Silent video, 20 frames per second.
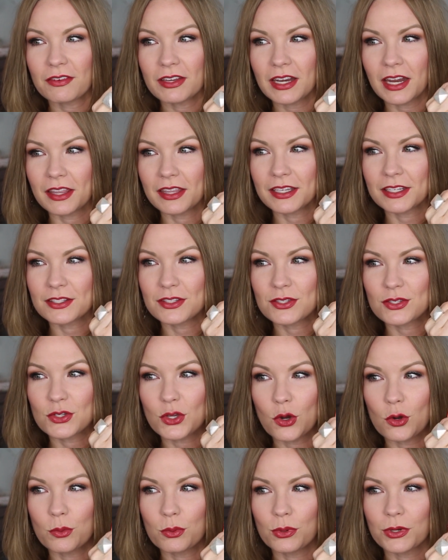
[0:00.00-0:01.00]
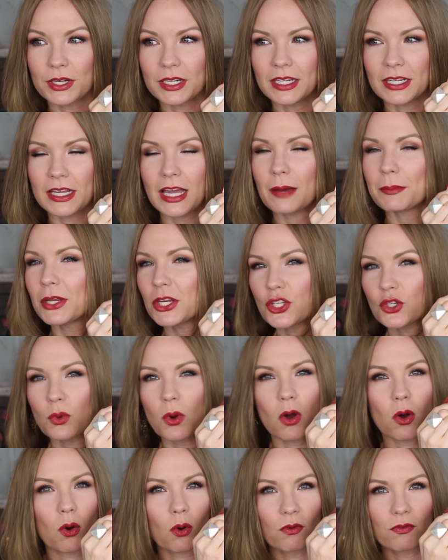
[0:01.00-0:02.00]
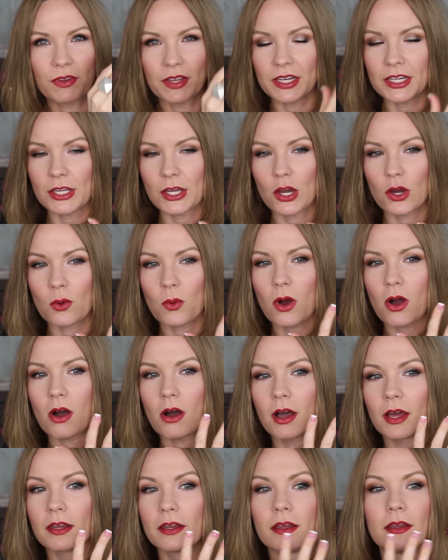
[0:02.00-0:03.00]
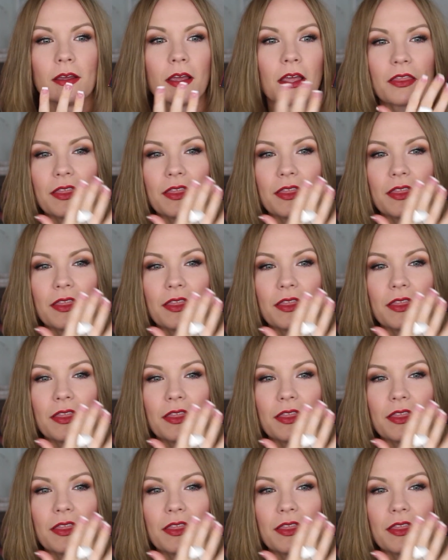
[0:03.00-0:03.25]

of it. I think it's so pretty. I'm gonna do a whole video on,